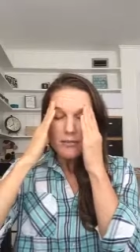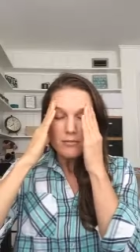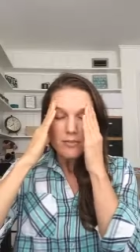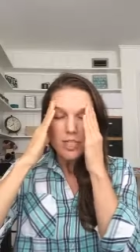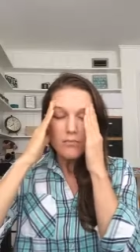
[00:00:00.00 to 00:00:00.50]

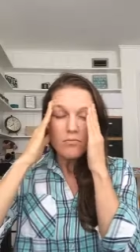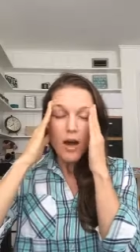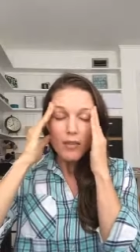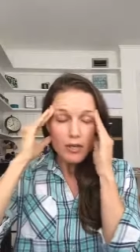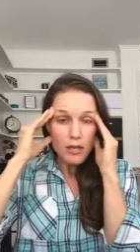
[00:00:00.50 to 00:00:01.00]
just
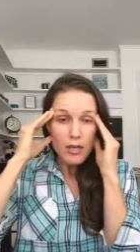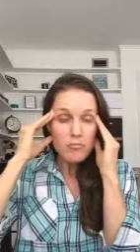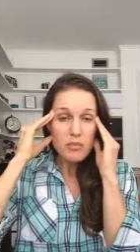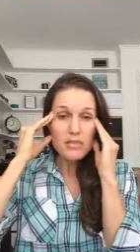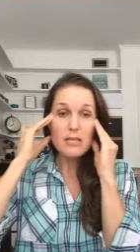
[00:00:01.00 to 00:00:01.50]
motherhood and
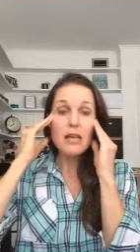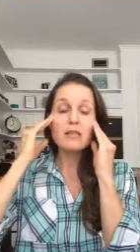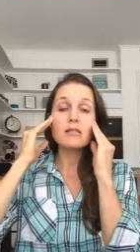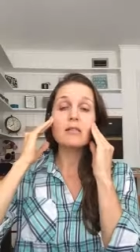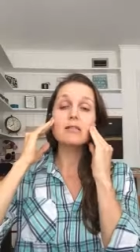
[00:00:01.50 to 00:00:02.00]

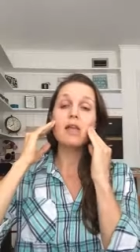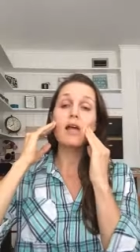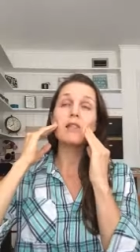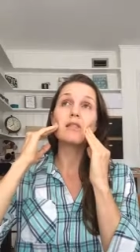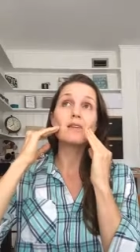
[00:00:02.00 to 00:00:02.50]
business is like
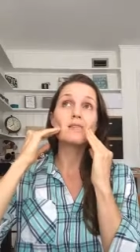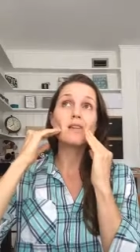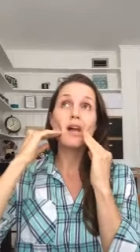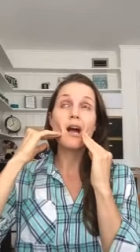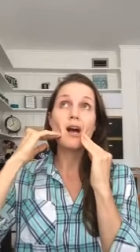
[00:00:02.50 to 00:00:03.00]
this
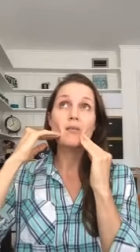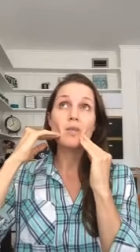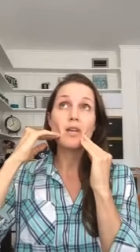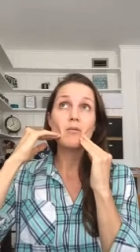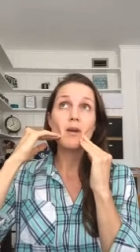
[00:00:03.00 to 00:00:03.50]

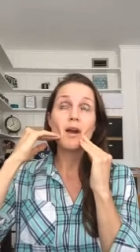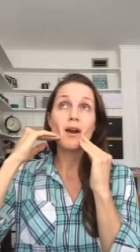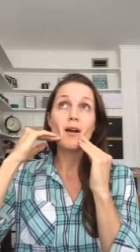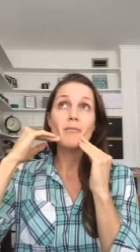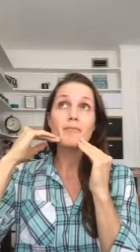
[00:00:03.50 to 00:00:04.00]
dichotomy
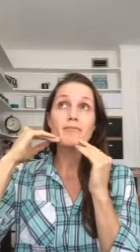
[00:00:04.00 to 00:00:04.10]
where